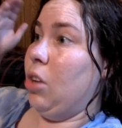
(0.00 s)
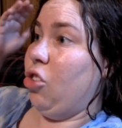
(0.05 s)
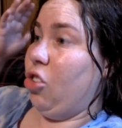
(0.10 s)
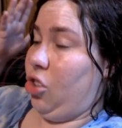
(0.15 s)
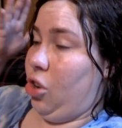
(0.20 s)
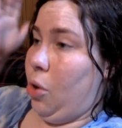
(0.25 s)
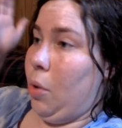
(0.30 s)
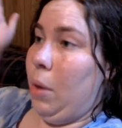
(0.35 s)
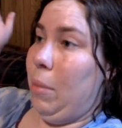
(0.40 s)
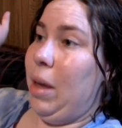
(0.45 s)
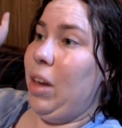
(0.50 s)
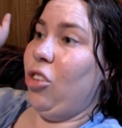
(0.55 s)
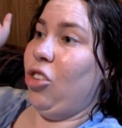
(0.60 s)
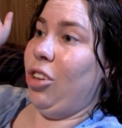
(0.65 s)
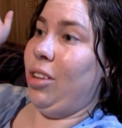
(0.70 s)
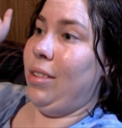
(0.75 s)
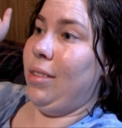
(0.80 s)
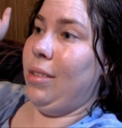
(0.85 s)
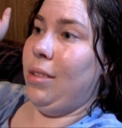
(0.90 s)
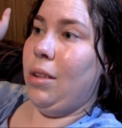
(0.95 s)
know I'm
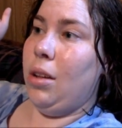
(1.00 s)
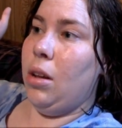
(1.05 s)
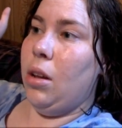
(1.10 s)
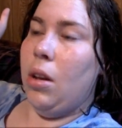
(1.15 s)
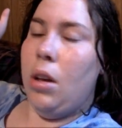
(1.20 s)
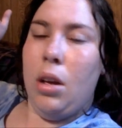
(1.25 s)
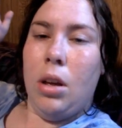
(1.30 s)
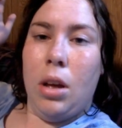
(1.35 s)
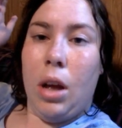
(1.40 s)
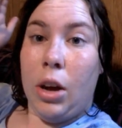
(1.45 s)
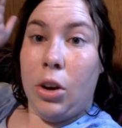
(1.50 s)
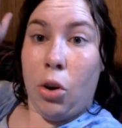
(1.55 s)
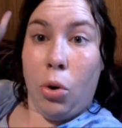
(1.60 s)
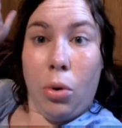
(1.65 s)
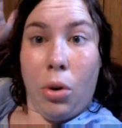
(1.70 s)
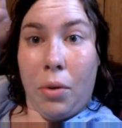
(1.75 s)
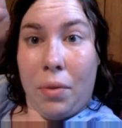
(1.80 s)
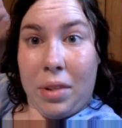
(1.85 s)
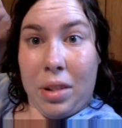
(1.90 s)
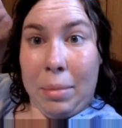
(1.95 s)
anxious. I don't
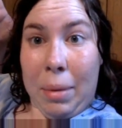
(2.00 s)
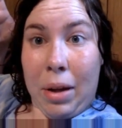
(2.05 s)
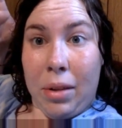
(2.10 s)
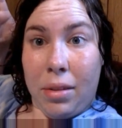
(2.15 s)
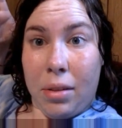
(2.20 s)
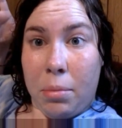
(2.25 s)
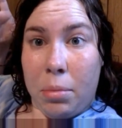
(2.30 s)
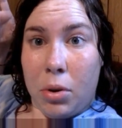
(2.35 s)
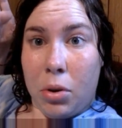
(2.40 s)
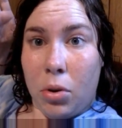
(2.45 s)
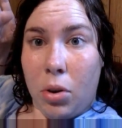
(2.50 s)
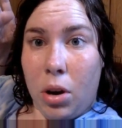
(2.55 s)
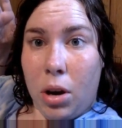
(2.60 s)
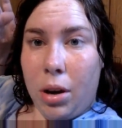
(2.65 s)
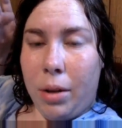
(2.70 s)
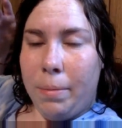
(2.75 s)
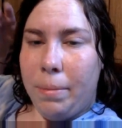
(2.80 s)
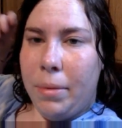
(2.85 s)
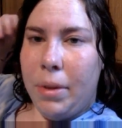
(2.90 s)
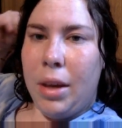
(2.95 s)
know if it's about something or
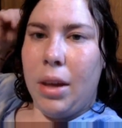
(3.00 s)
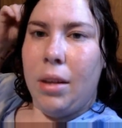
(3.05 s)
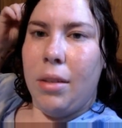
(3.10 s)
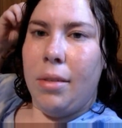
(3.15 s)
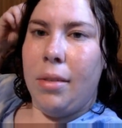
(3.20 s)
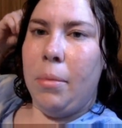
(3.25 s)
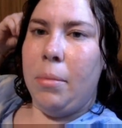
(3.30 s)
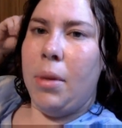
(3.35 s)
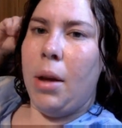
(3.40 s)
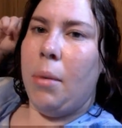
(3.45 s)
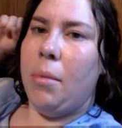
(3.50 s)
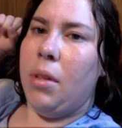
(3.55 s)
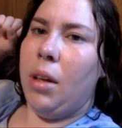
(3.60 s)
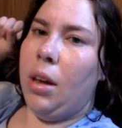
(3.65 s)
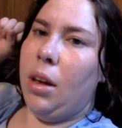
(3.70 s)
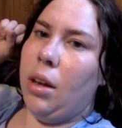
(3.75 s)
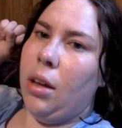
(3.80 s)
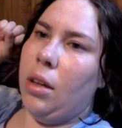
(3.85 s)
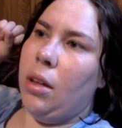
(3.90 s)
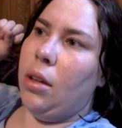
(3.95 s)
not. Sometimes
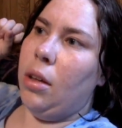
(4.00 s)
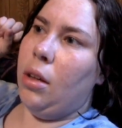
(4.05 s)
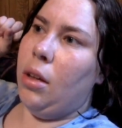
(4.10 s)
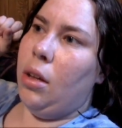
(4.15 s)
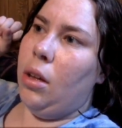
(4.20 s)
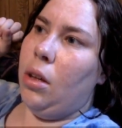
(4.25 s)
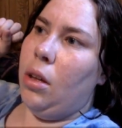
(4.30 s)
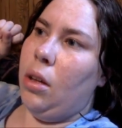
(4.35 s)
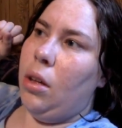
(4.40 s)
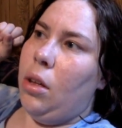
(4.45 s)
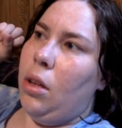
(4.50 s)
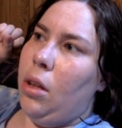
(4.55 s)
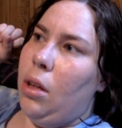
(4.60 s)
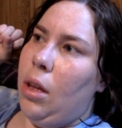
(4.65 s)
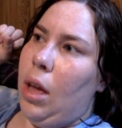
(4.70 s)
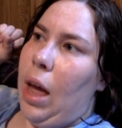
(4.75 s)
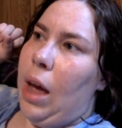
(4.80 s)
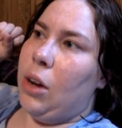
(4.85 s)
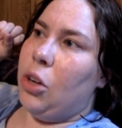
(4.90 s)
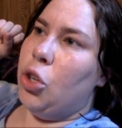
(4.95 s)
like
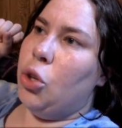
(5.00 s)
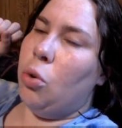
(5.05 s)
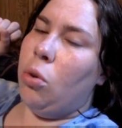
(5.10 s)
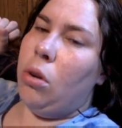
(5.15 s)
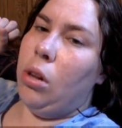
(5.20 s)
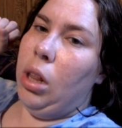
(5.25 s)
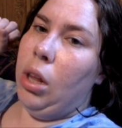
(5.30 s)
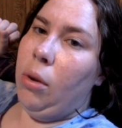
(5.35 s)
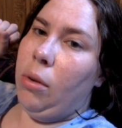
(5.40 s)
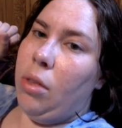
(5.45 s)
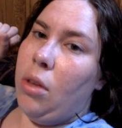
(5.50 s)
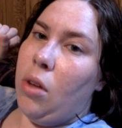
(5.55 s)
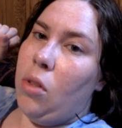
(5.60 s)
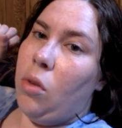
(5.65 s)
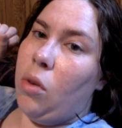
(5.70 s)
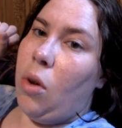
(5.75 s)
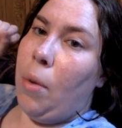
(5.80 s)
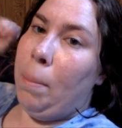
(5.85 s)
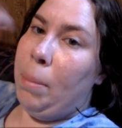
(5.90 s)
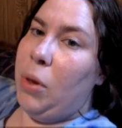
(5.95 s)
actual clear thoughts
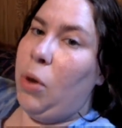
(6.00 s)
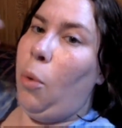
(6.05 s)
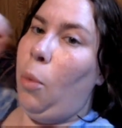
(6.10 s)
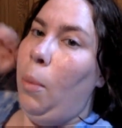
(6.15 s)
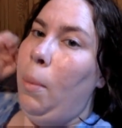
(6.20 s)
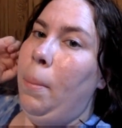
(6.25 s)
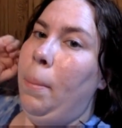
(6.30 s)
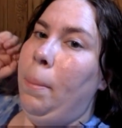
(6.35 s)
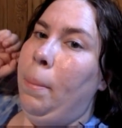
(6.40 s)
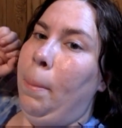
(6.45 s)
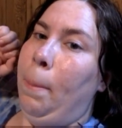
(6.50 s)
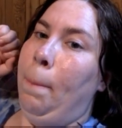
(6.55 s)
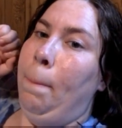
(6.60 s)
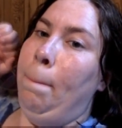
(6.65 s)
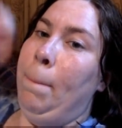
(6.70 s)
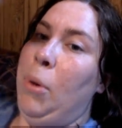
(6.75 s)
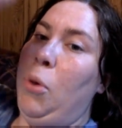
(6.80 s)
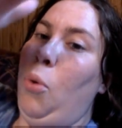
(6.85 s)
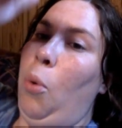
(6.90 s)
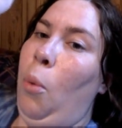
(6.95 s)
will go pew,
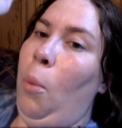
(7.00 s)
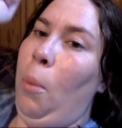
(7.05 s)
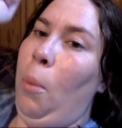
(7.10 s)
pew,